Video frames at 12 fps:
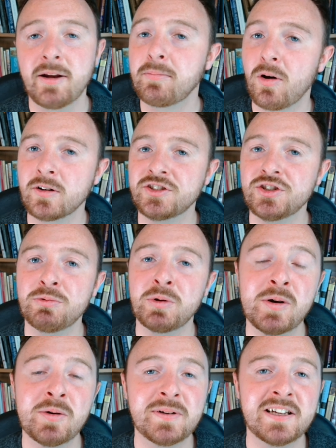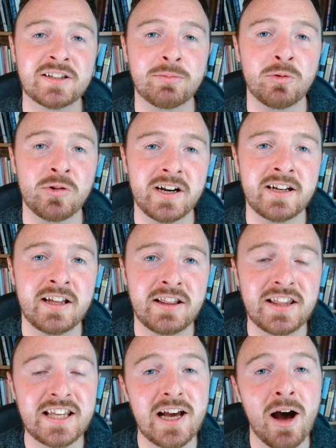And in part 2, we will be exploring
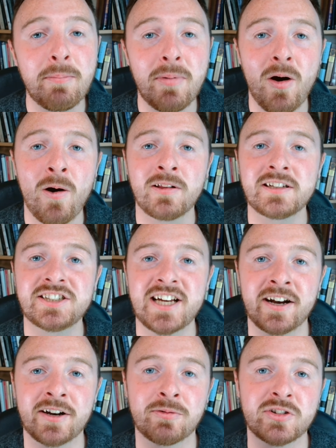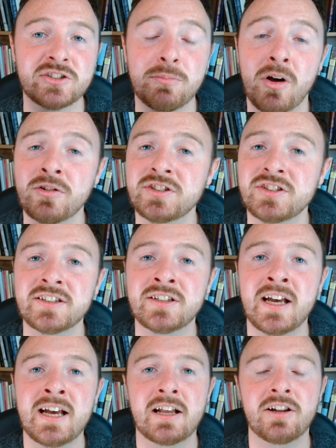the apologetic responses,
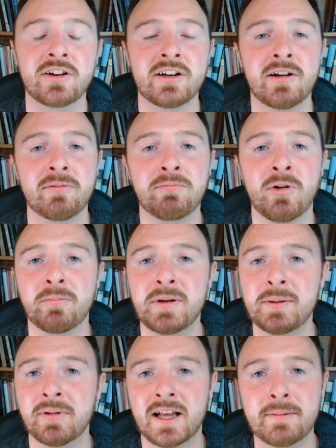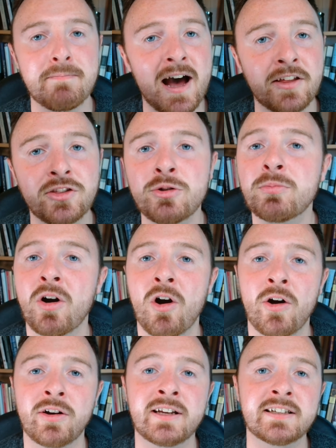looking at what people like Matthew
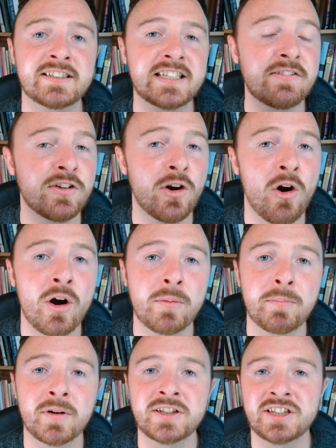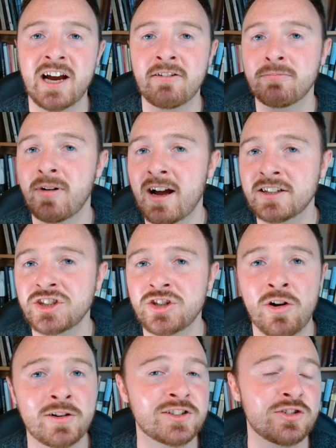Brown, Stephen Harper, Jeff
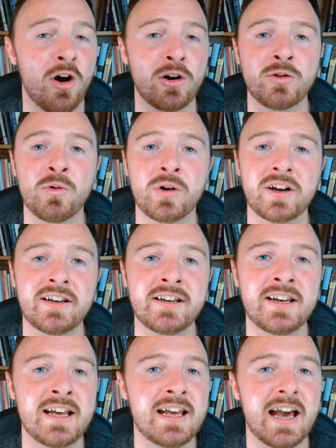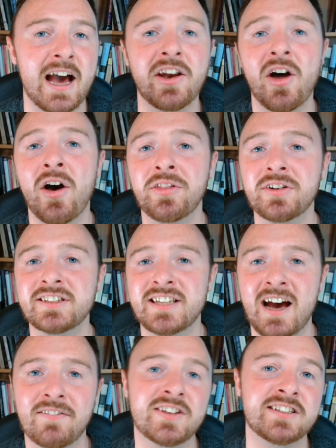Bradshaw, Scott Gordon, and others
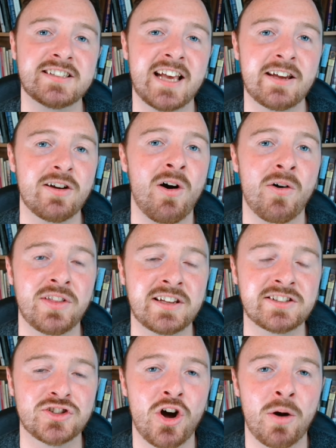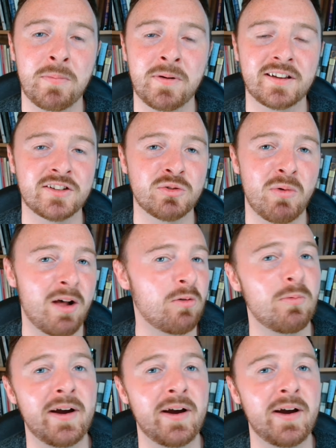have to say on this topic as well.